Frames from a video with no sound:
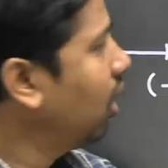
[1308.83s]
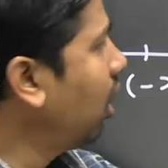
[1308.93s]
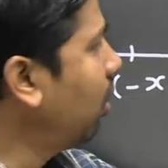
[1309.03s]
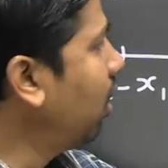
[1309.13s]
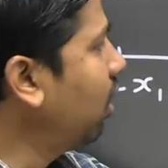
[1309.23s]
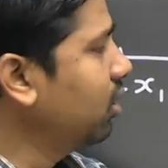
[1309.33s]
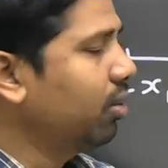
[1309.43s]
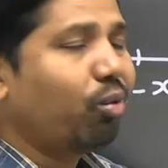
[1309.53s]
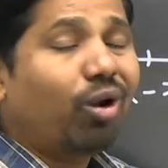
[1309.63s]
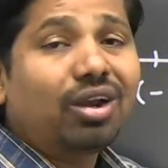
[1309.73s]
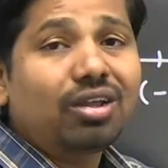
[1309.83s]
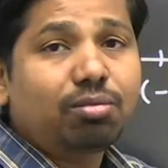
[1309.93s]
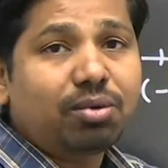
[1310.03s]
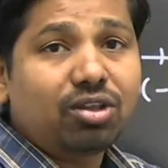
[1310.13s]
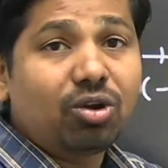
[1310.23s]
The point is
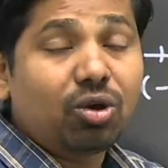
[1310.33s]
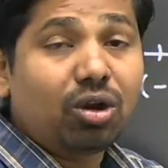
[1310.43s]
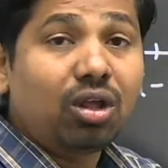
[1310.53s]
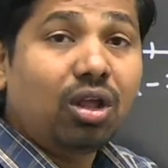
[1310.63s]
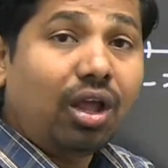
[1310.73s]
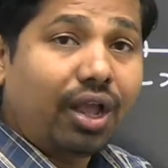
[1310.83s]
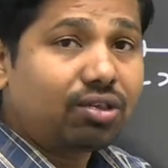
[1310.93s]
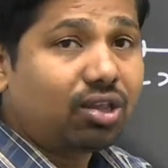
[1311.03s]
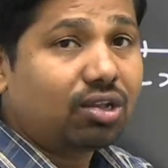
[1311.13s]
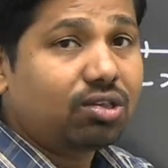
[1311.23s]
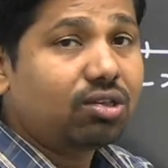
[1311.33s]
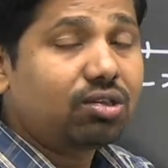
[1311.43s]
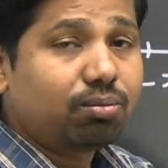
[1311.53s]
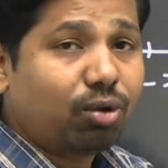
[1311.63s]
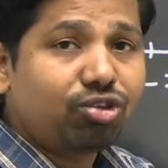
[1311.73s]
present on
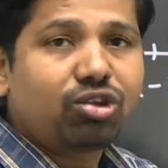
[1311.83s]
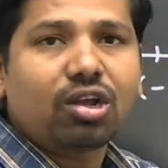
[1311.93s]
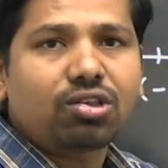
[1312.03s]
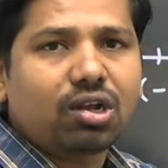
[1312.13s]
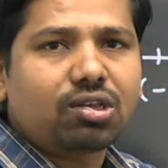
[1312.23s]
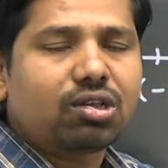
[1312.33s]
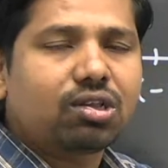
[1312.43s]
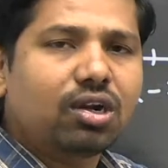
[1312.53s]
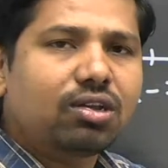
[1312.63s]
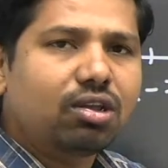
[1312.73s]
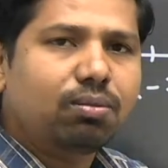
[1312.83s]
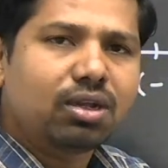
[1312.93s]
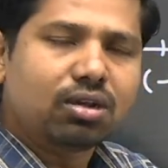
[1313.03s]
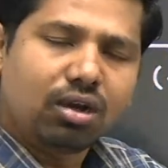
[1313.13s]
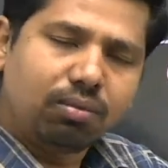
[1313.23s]
x-axis, positive x-axis. Its
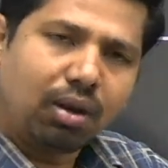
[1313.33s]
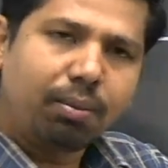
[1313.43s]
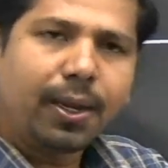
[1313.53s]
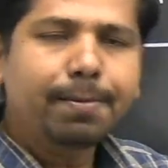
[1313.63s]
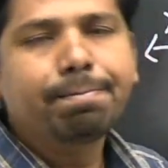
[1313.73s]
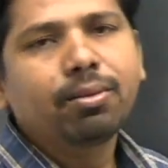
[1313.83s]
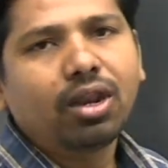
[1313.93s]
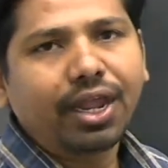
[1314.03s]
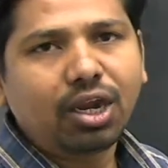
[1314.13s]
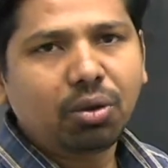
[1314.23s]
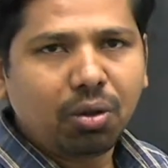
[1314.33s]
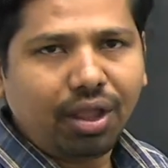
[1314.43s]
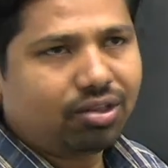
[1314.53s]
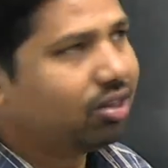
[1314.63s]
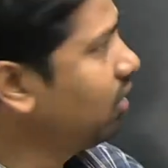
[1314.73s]
image, it will be in negative
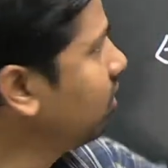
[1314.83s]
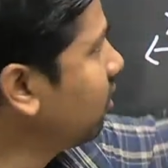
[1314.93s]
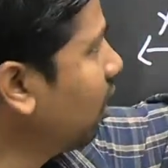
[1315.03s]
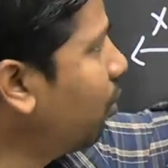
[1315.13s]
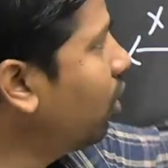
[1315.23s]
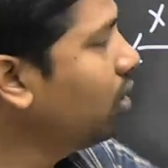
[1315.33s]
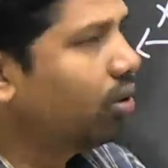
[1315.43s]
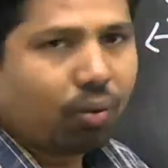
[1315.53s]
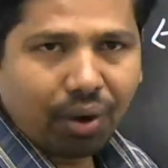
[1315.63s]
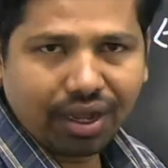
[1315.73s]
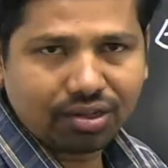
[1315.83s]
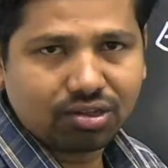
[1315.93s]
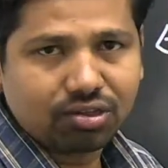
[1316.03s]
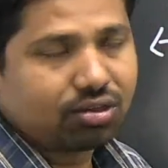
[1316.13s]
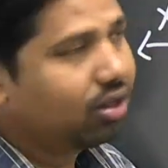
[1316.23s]
x-axis about
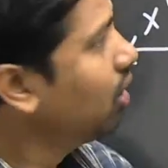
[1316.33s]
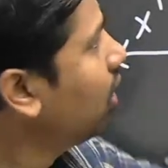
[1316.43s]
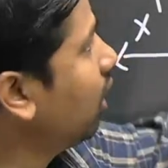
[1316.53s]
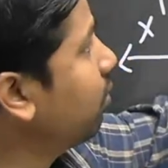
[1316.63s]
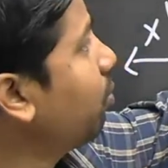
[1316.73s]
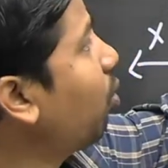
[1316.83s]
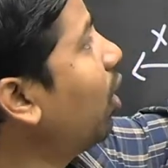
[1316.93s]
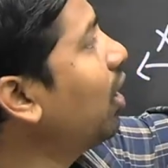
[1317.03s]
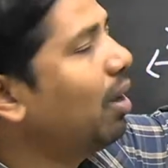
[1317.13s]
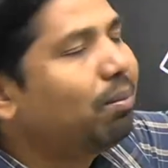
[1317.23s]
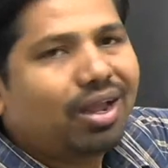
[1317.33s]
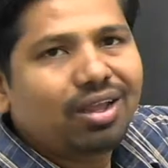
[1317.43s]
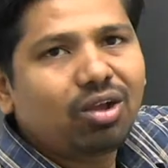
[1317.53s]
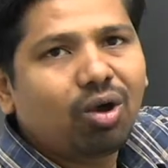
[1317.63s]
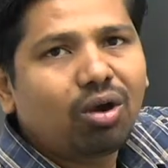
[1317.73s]
y-axis. If the point I am
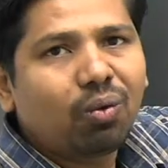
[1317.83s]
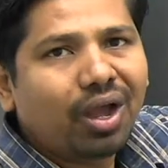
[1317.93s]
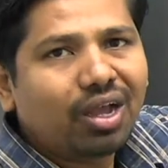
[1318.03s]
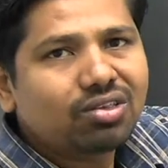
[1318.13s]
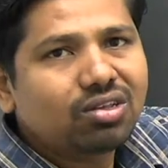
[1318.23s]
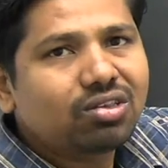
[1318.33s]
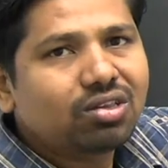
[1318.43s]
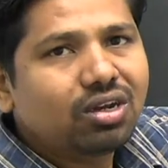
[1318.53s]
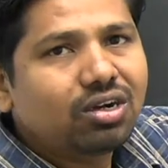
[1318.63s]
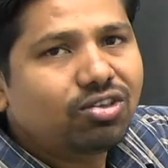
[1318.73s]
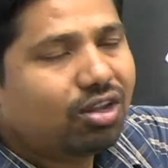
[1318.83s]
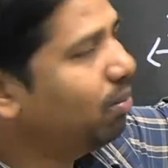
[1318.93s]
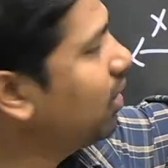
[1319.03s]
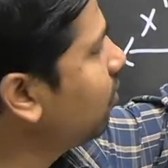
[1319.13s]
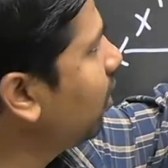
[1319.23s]
taking on y-axis, its
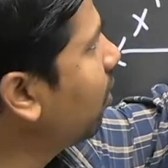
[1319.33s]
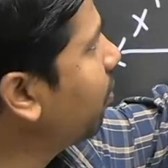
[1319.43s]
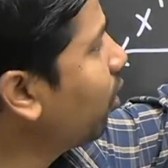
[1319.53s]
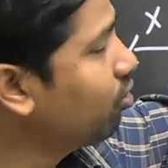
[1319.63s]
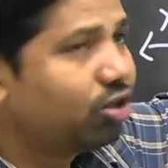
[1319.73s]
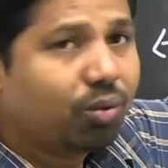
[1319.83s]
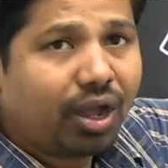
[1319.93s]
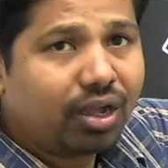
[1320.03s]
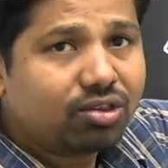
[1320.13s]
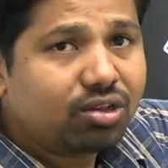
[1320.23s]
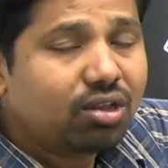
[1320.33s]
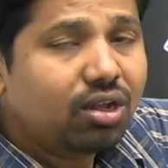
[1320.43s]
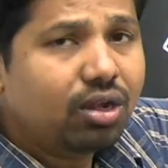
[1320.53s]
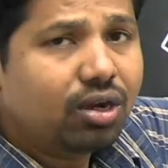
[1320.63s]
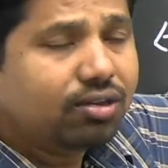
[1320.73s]
image will positive y-axis,
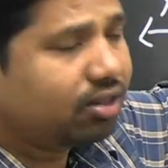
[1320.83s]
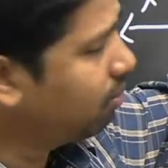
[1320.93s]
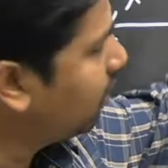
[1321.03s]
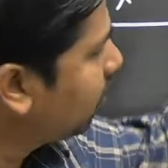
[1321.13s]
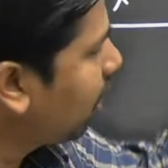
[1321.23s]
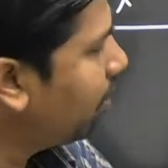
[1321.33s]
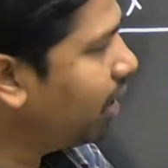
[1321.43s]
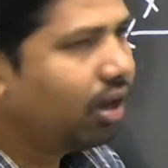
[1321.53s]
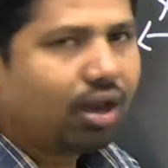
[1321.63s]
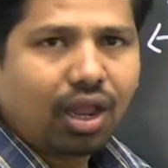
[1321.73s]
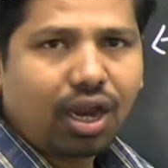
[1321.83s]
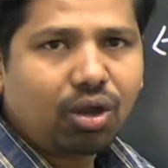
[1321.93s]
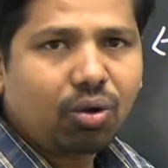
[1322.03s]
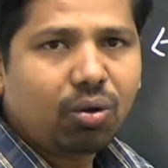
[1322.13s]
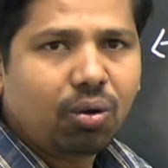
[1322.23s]
its image will be negative